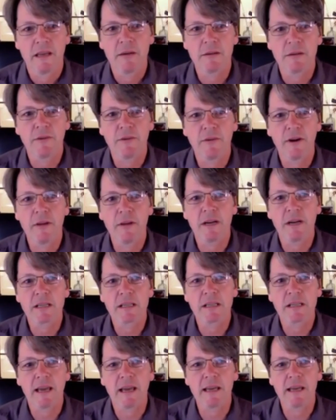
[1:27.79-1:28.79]
It was very
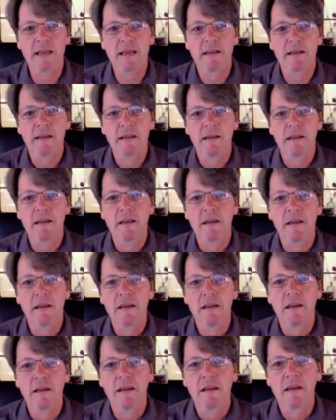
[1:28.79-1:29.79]
much like
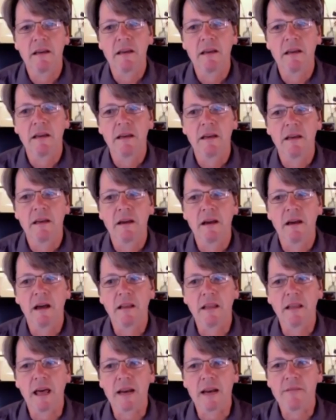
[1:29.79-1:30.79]

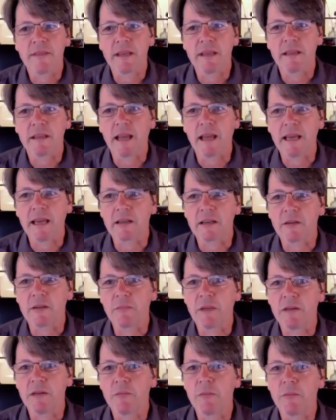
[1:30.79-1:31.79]
a lot of the
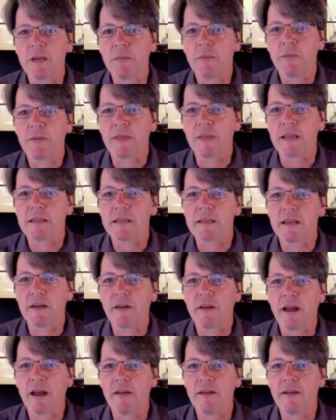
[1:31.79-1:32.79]
enlightenment people that
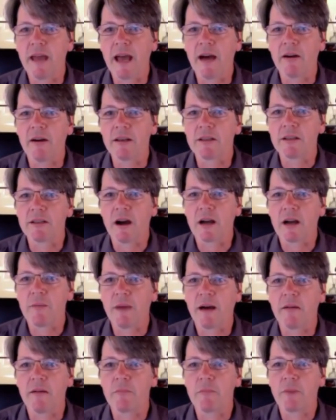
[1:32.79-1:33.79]
sit around now and talk
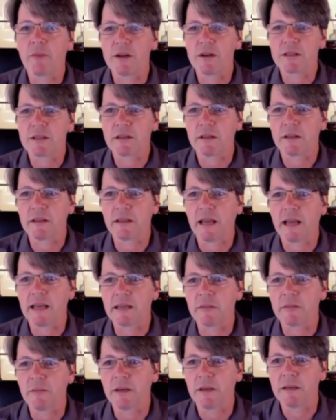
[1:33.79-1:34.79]
about personal
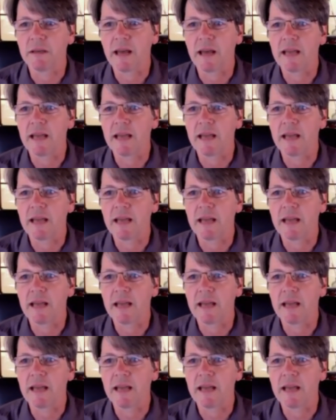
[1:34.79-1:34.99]
enlightenment.